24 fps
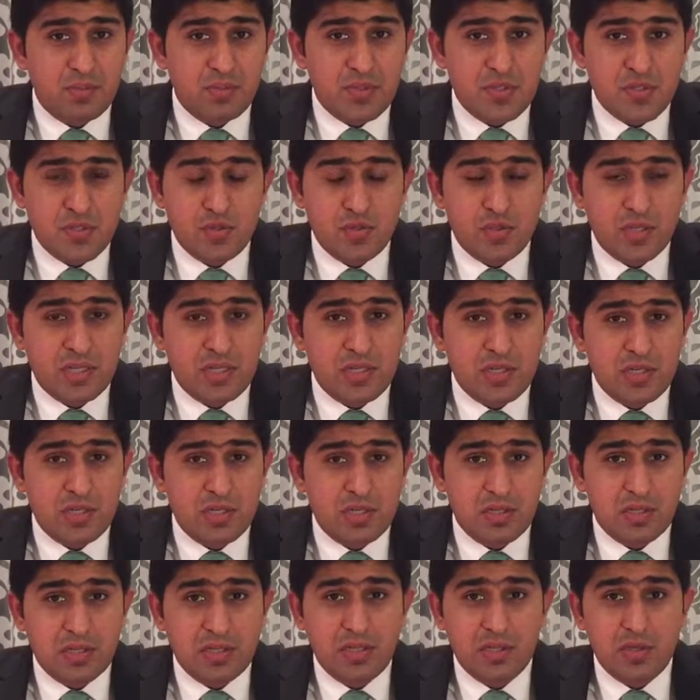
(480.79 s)
We should not
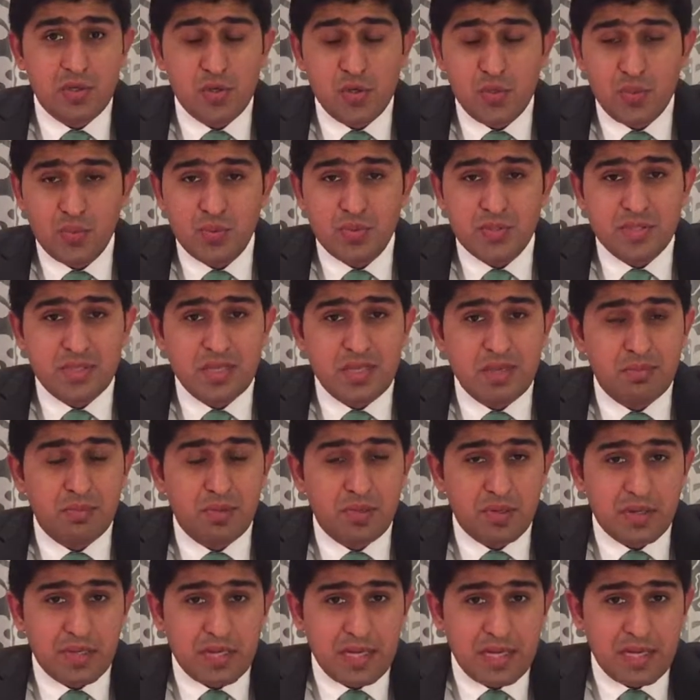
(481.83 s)
use them
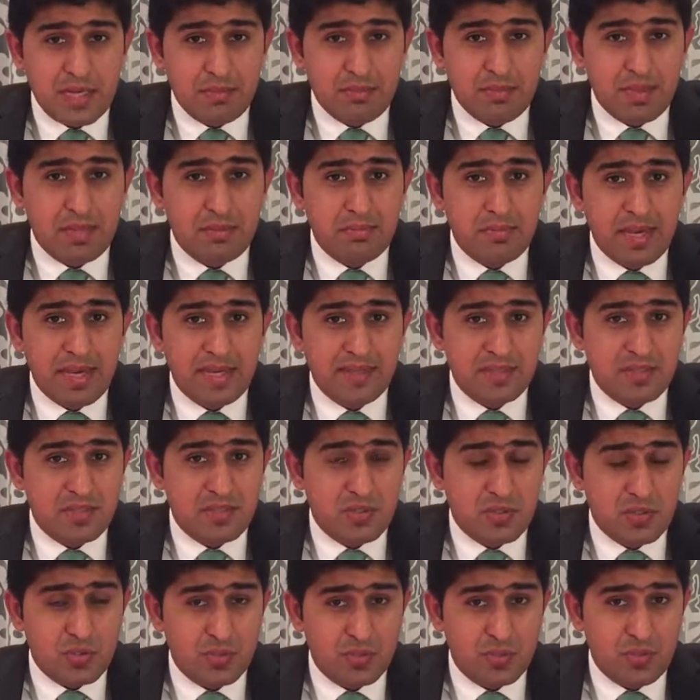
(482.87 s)
or keep them as a
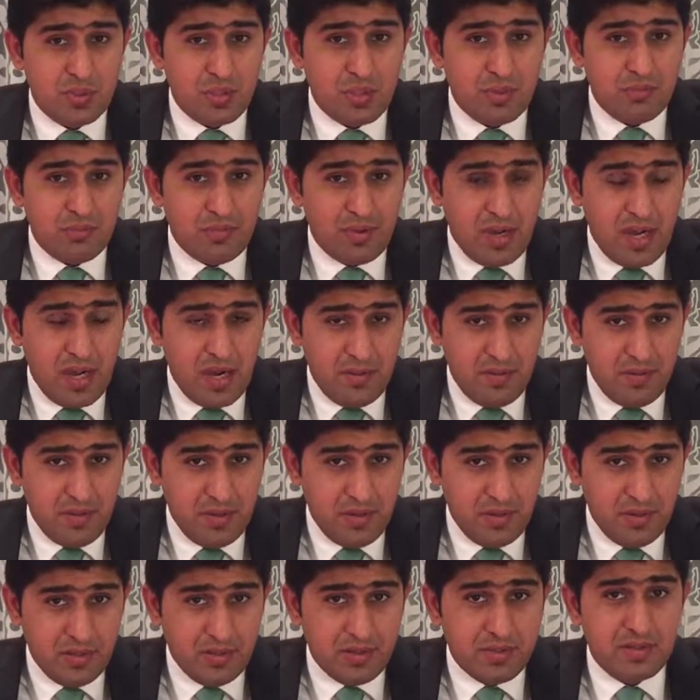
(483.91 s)
tool of
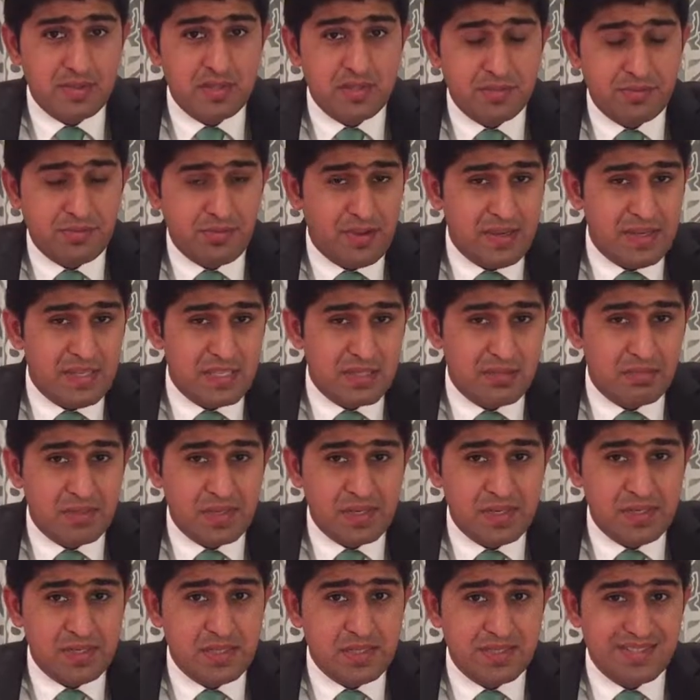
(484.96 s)
our defense,
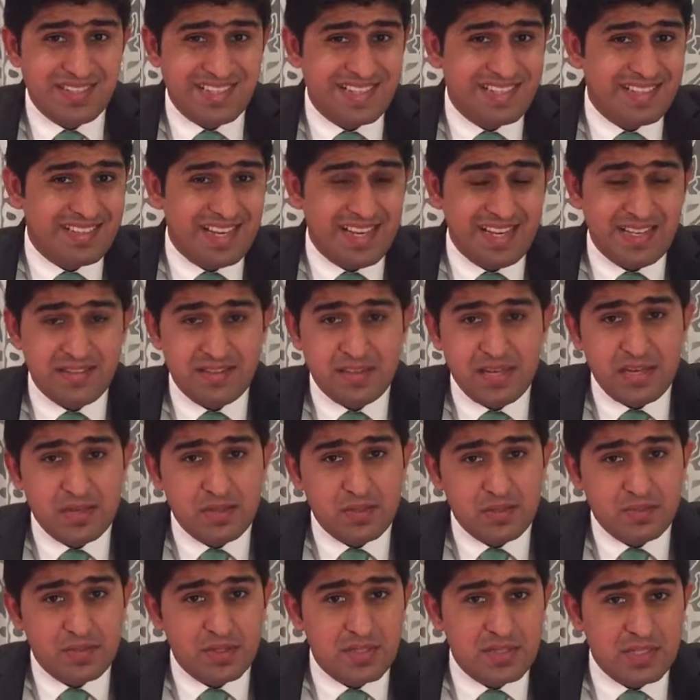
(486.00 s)
because at the end
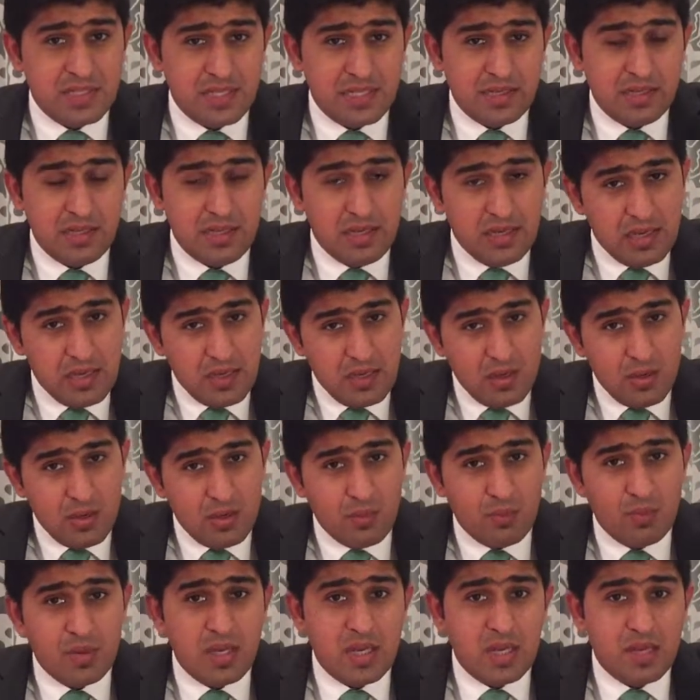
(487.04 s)
of the day,
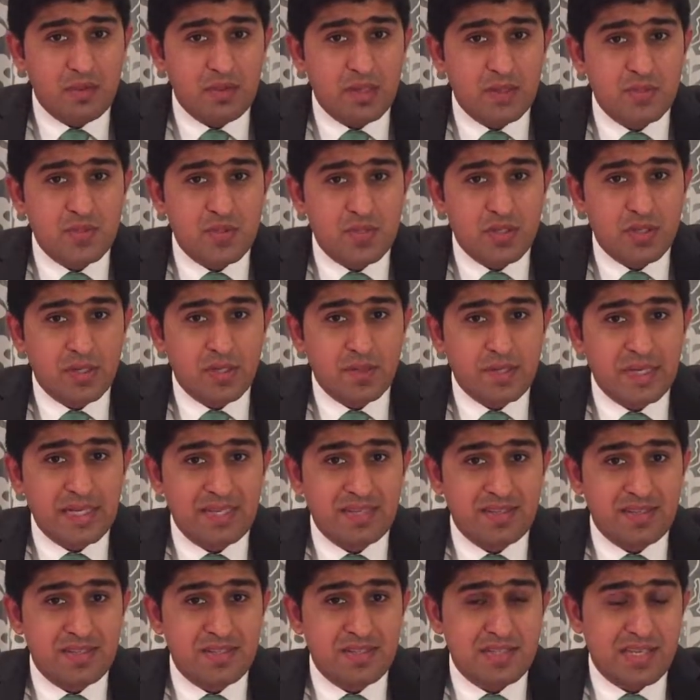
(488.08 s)
we have observed
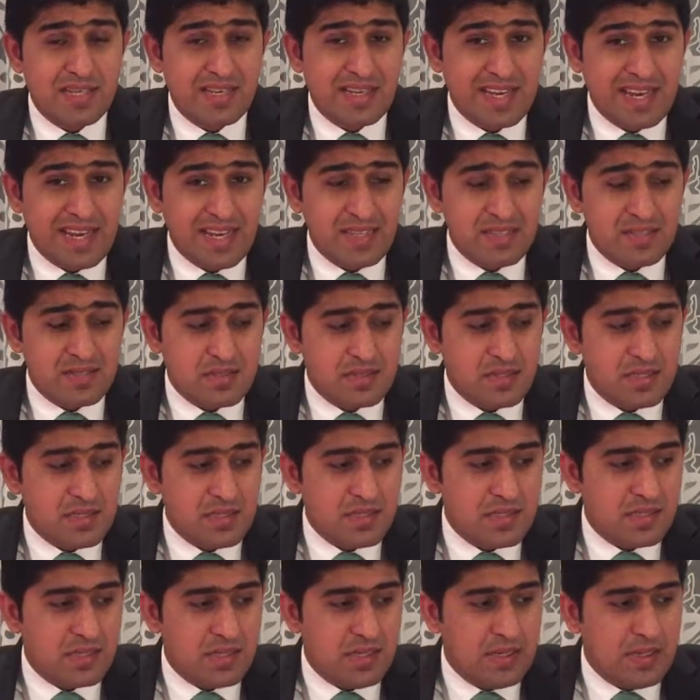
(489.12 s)
it turns against
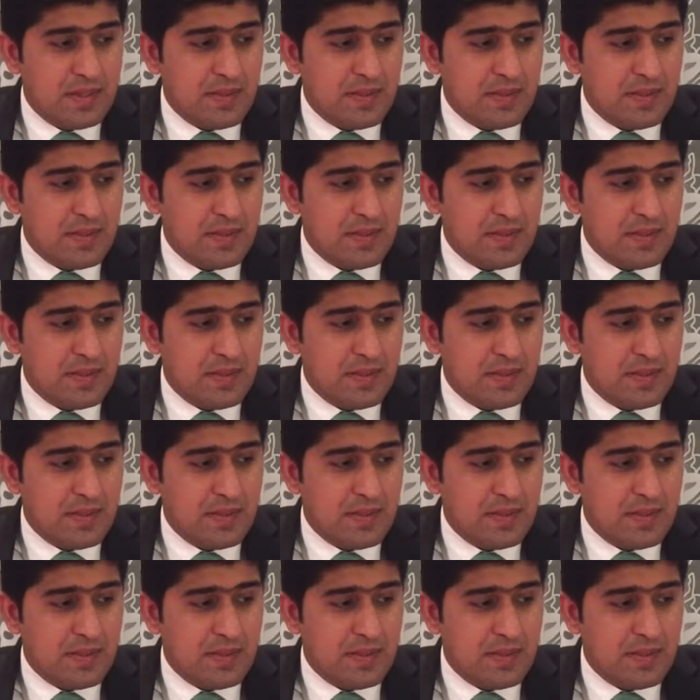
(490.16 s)
us.